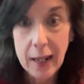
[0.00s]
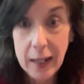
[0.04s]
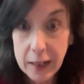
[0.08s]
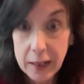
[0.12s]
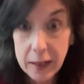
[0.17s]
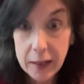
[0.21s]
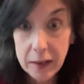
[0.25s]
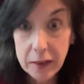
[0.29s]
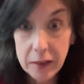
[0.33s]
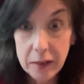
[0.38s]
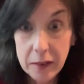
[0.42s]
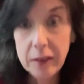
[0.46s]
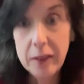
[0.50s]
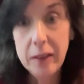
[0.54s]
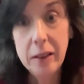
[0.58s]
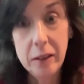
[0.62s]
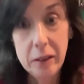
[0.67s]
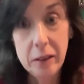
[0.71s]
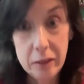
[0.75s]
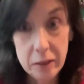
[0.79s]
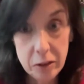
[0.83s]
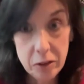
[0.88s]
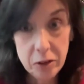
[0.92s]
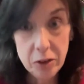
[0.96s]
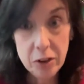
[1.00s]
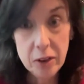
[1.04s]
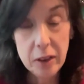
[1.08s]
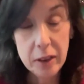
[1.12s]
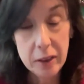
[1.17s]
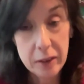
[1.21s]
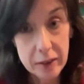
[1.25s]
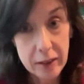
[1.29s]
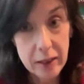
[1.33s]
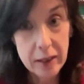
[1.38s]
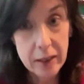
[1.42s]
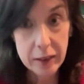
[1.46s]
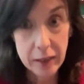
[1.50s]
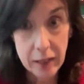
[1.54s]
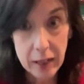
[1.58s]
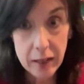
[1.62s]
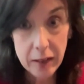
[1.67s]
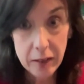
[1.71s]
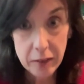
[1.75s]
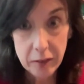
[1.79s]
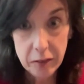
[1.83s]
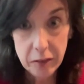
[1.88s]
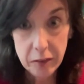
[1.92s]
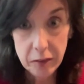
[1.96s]
and in addition, in that
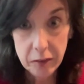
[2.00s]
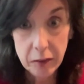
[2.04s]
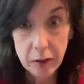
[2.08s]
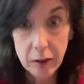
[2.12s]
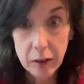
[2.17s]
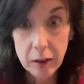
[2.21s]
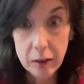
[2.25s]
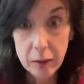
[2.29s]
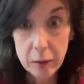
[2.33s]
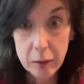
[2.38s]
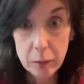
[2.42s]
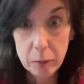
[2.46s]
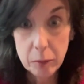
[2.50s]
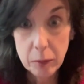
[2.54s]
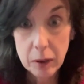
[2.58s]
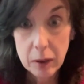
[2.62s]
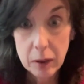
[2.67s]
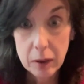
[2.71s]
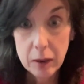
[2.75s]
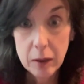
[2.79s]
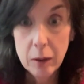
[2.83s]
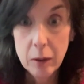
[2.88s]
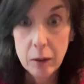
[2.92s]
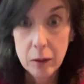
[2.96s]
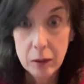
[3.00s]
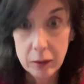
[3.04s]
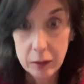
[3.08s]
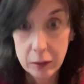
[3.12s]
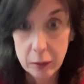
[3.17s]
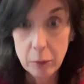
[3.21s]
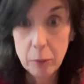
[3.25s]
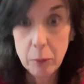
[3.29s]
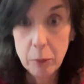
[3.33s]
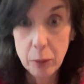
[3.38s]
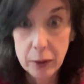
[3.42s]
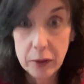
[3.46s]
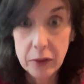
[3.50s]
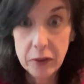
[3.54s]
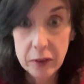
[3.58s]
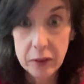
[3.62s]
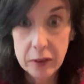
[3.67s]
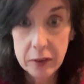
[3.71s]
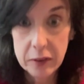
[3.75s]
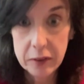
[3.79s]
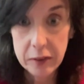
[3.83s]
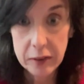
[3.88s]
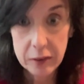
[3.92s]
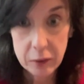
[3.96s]
case, the
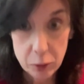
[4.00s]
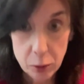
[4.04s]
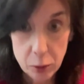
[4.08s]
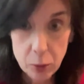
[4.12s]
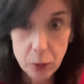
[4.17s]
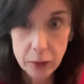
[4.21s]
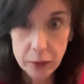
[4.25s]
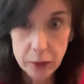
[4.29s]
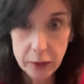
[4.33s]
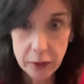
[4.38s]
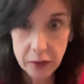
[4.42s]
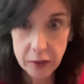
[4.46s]
presidents had told the